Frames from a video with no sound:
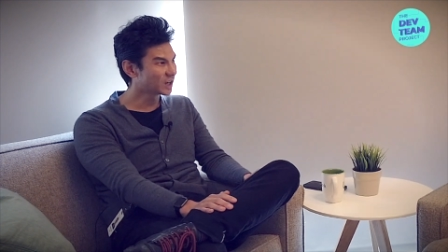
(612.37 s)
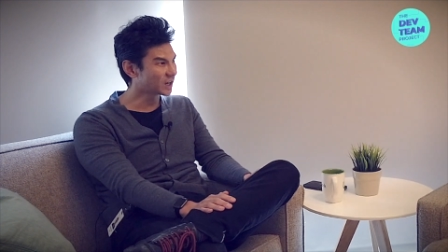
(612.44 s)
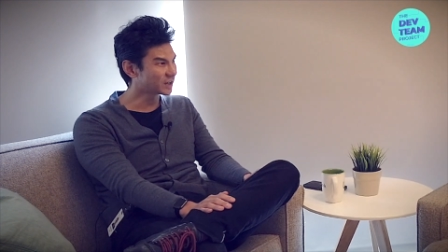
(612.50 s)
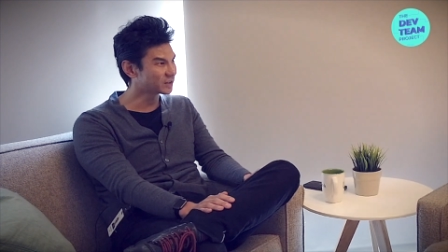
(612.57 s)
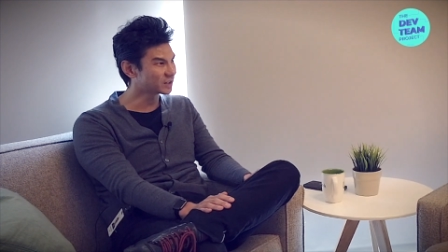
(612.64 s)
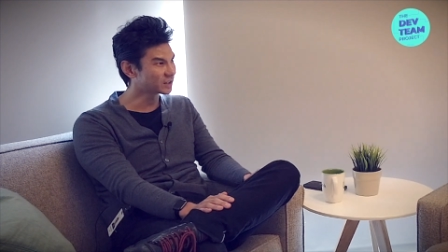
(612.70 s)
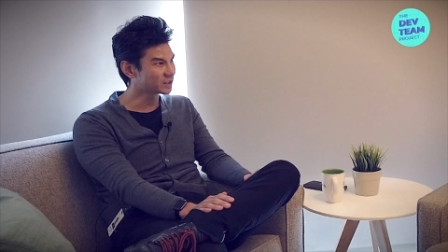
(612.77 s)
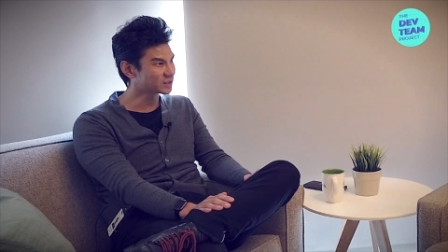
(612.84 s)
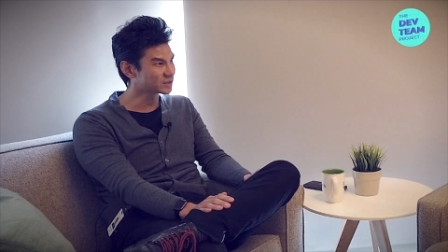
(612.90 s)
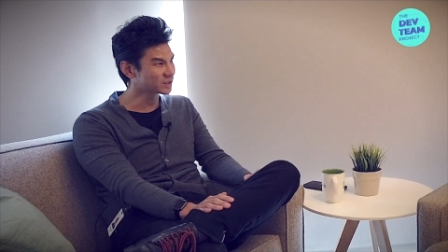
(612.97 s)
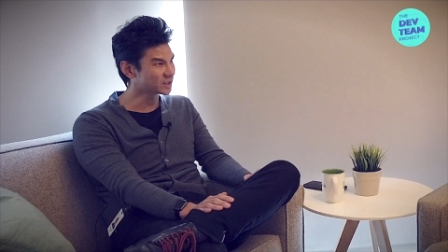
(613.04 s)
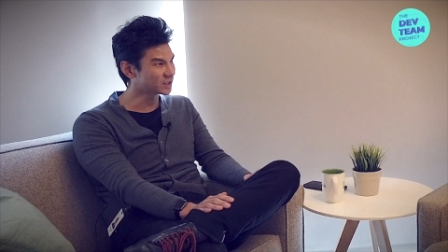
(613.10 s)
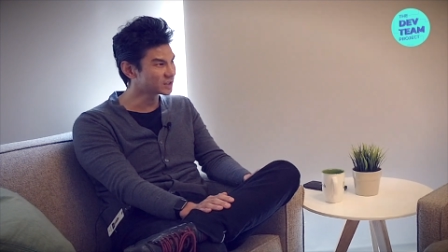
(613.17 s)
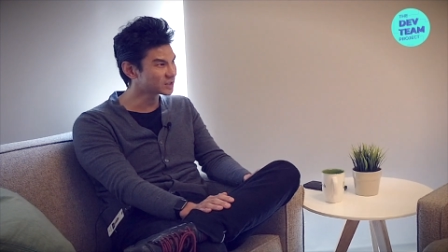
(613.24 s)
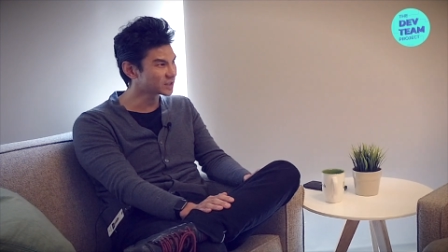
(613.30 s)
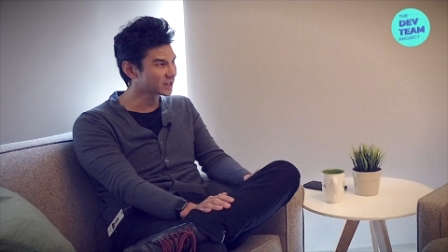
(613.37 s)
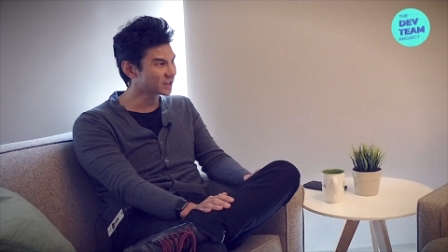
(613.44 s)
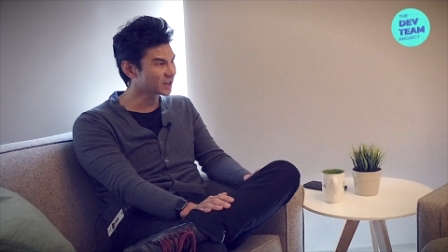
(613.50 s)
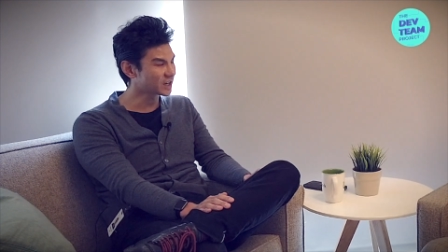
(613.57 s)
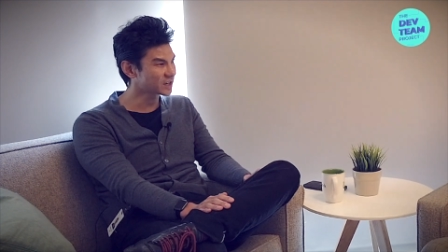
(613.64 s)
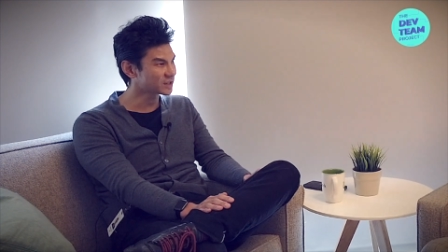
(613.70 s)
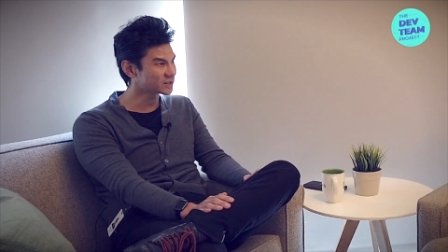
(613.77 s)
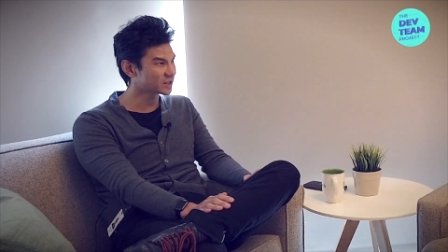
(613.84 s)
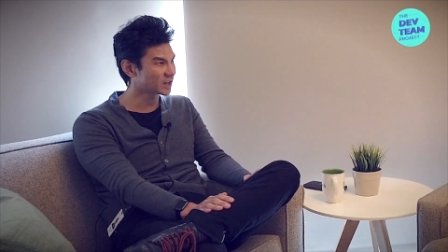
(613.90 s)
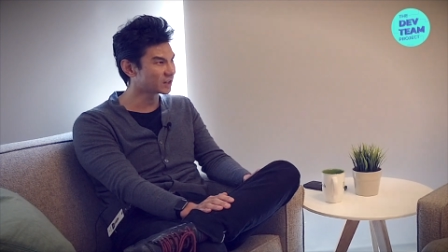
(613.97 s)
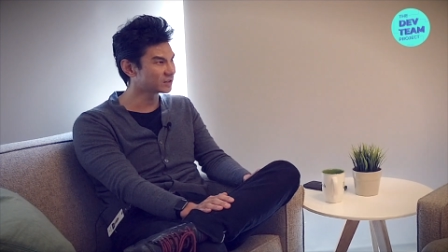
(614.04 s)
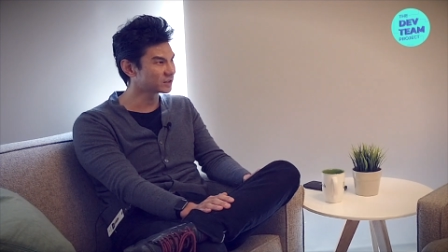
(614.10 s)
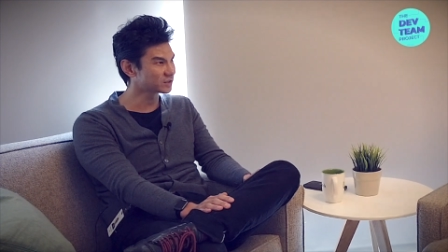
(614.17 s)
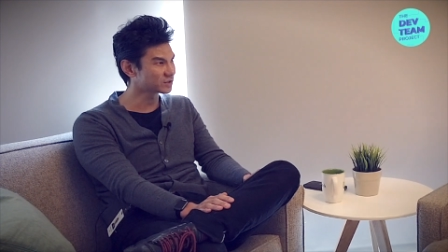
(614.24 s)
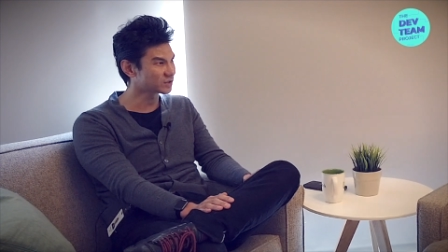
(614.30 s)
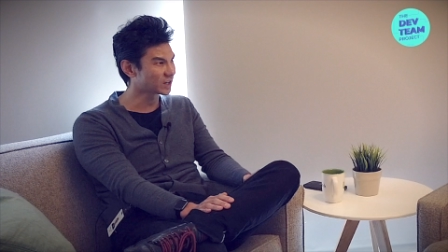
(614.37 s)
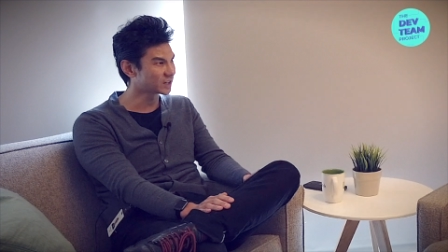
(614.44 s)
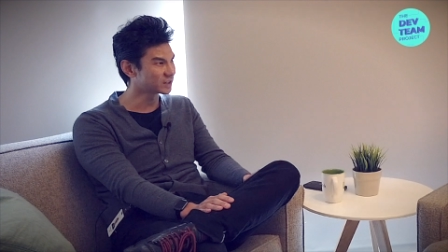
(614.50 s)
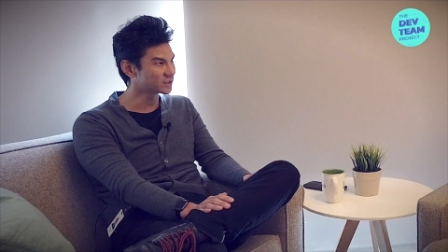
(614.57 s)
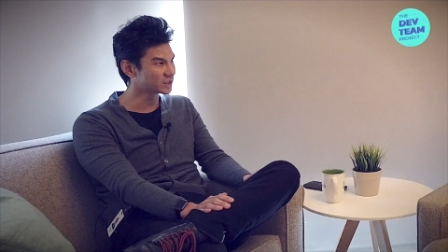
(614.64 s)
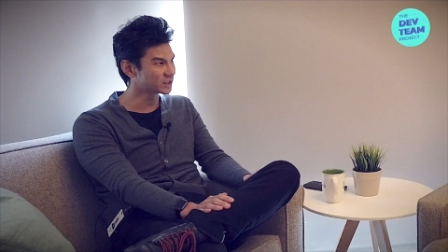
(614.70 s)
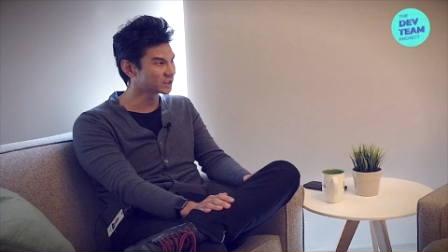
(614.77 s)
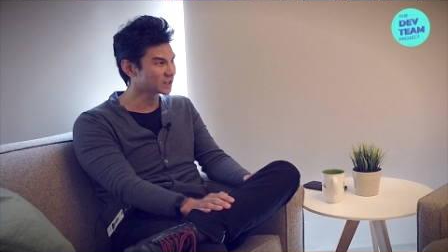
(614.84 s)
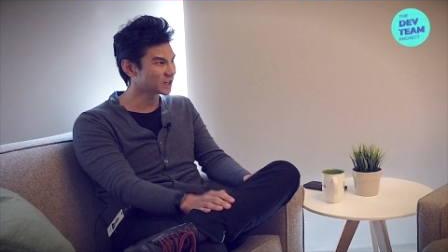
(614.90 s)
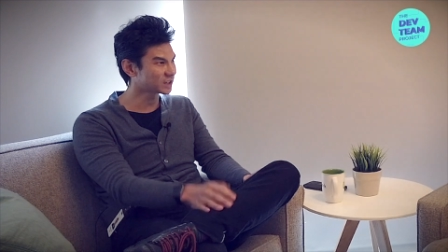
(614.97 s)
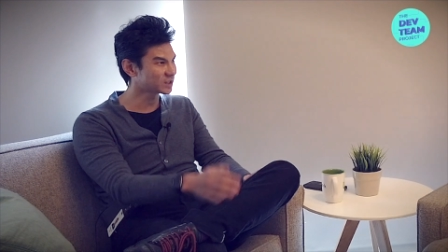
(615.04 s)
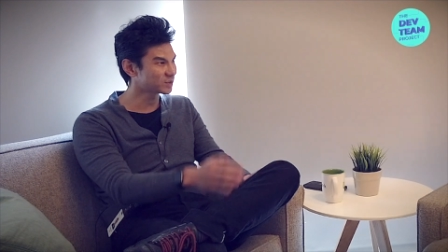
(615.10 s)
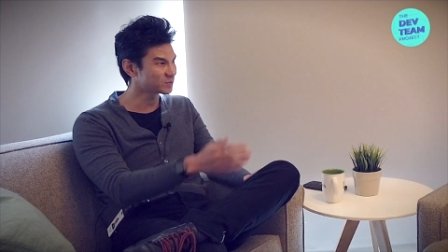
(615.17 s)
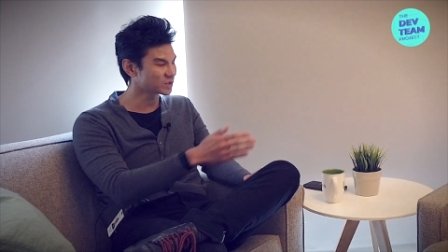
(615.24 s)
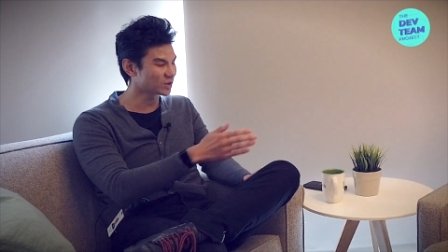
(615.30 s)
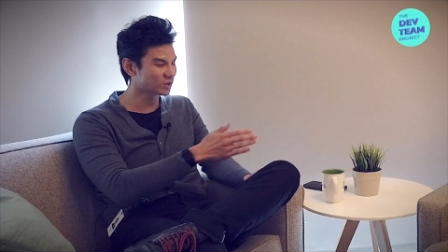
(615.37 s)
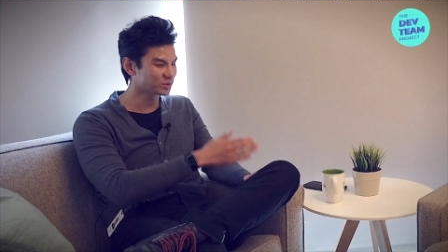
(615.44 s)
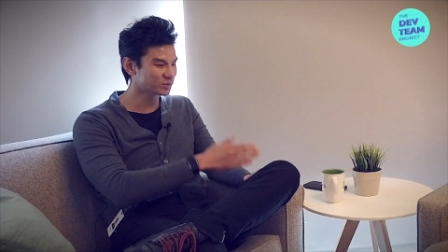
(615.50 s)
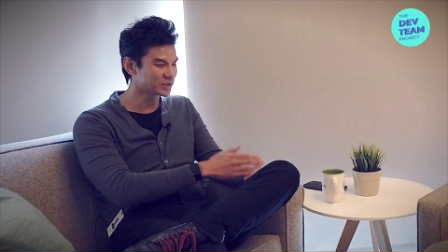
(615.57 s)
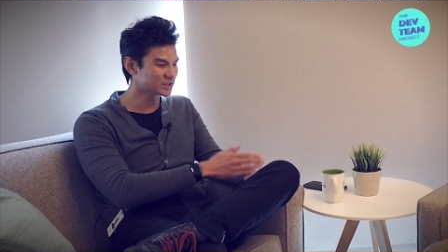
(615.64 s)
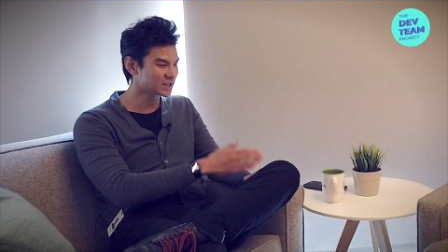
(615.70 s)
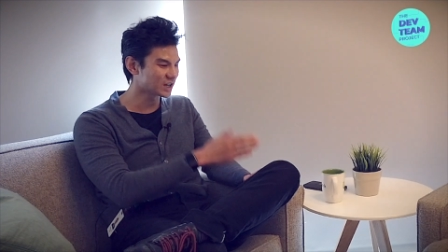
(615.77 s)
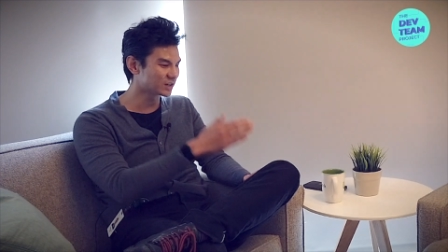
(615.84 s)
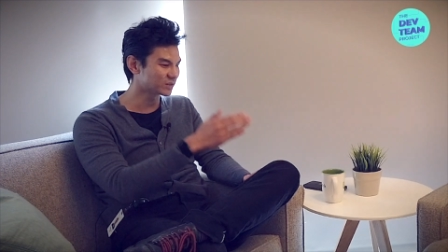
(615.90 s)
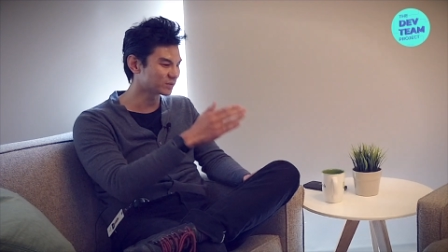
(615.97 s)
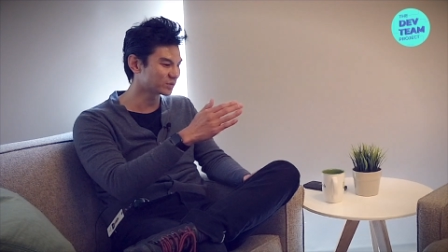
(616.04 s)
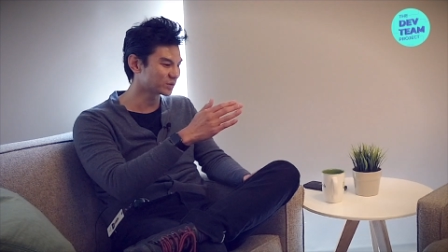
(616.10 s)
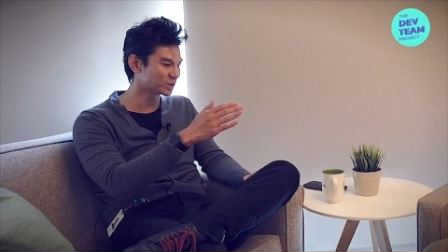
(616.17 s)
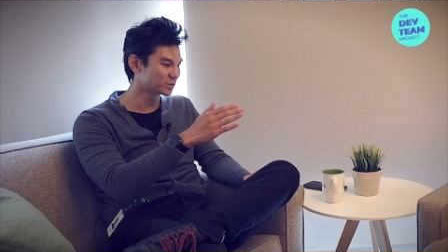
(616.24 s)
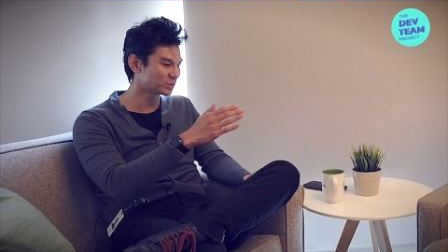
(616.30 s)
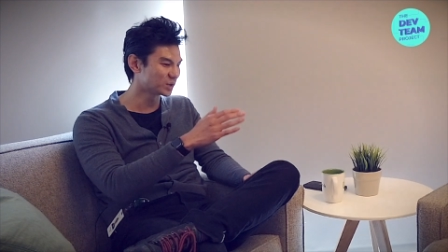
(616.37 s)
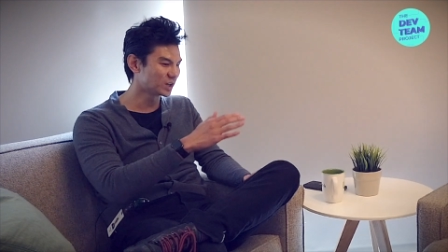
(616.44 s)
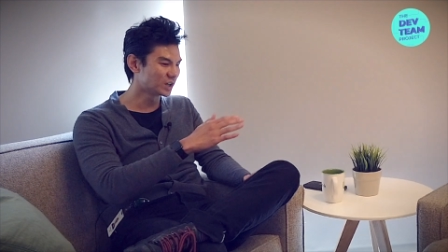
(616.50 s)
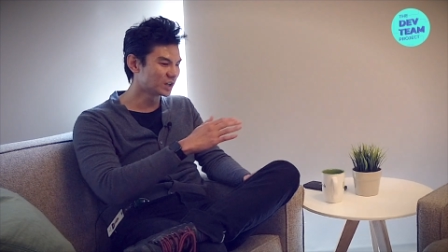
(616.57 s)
I think is a scaling strategy, and that comes all the way down from